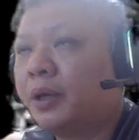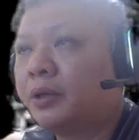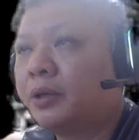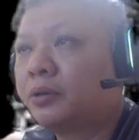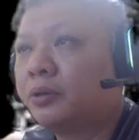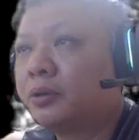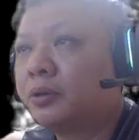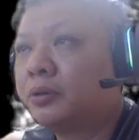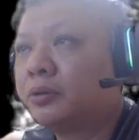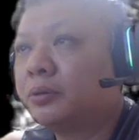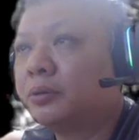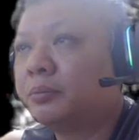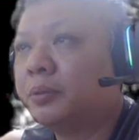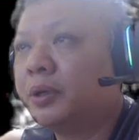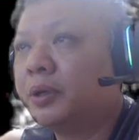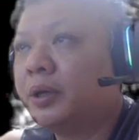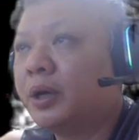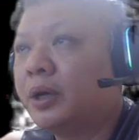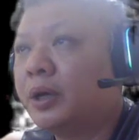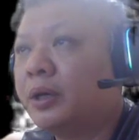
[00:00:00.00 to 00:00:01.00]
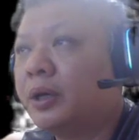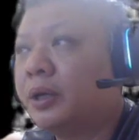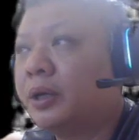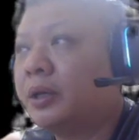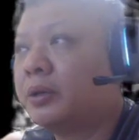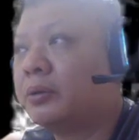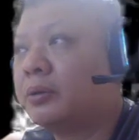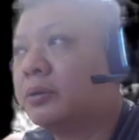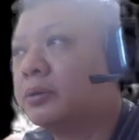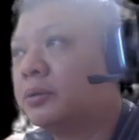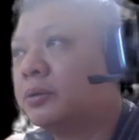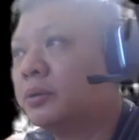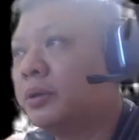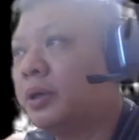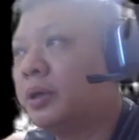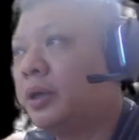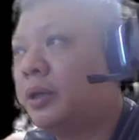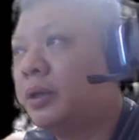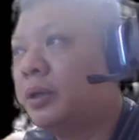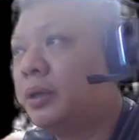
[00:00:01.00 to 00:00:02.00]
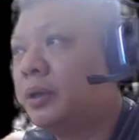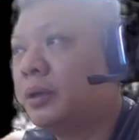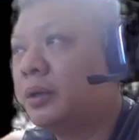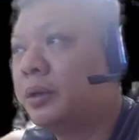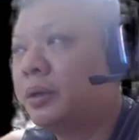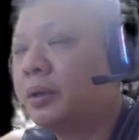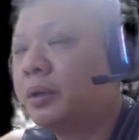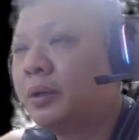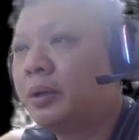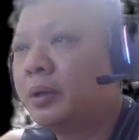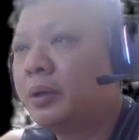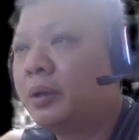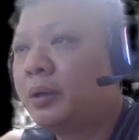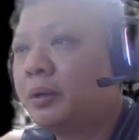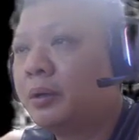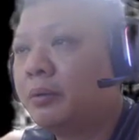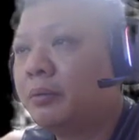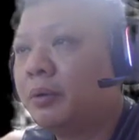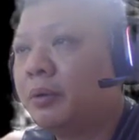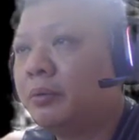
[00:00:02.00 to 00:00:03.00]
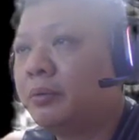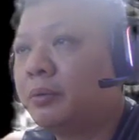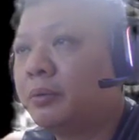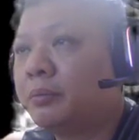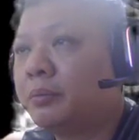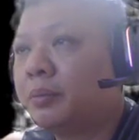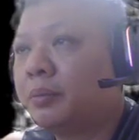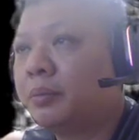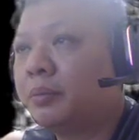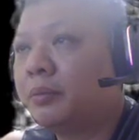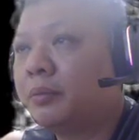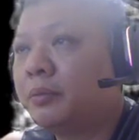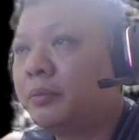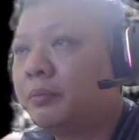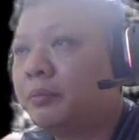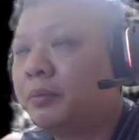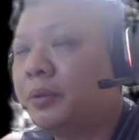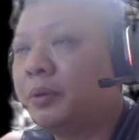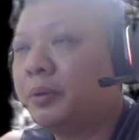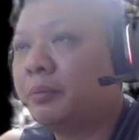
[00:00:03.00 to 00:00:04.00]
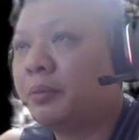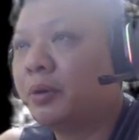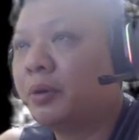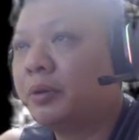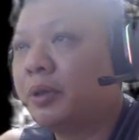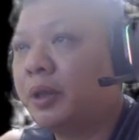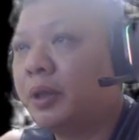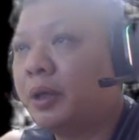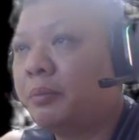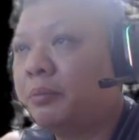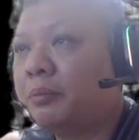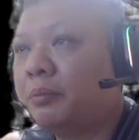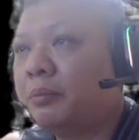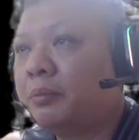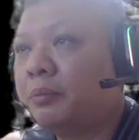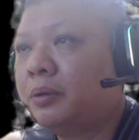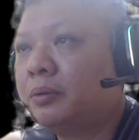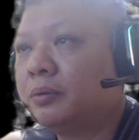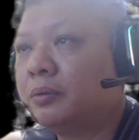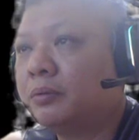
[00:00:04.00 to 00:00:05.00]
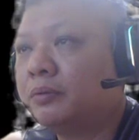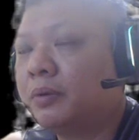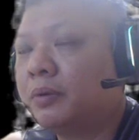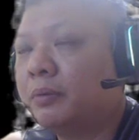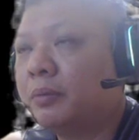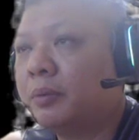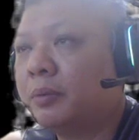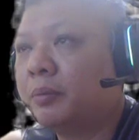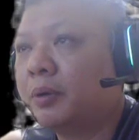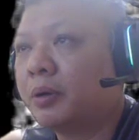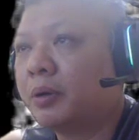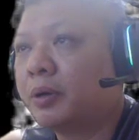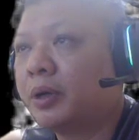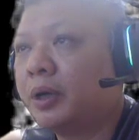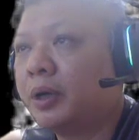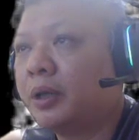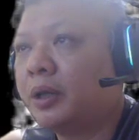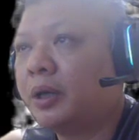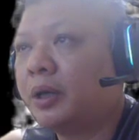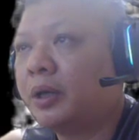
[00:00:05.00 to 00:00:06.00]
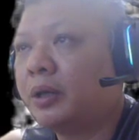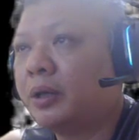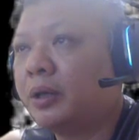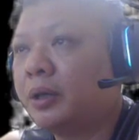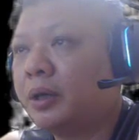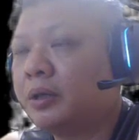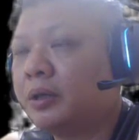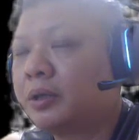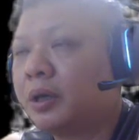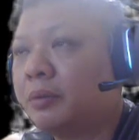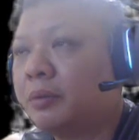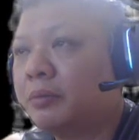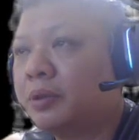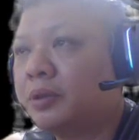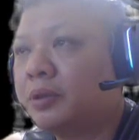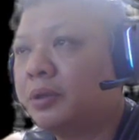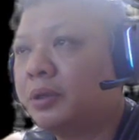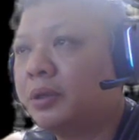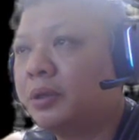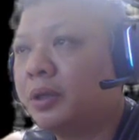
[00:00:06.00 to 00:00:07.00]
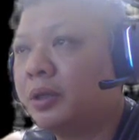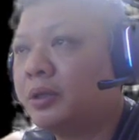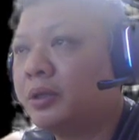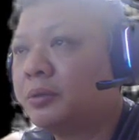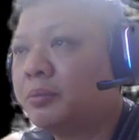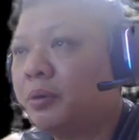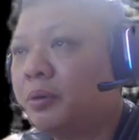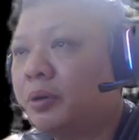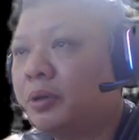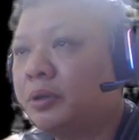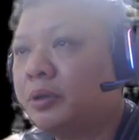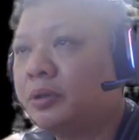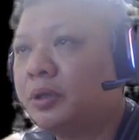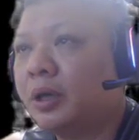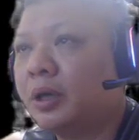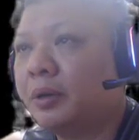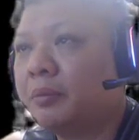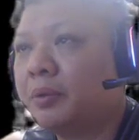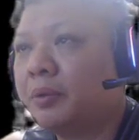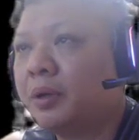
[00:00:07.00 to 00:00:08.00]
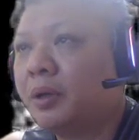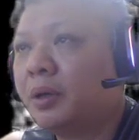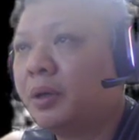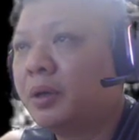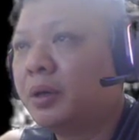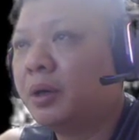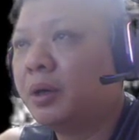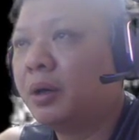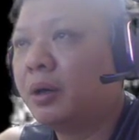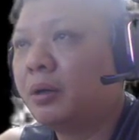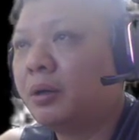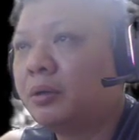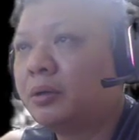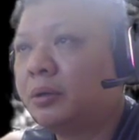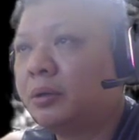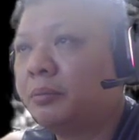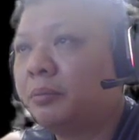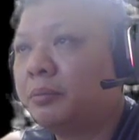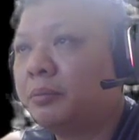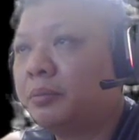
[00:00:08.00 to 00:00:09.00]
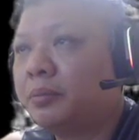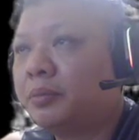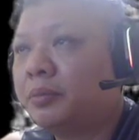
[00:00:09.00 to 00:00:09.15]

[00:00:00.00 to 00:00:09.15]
black chose to play r9 equals to 8, red will be more than happy to form a blockade, and as can be seen at this point in time, all the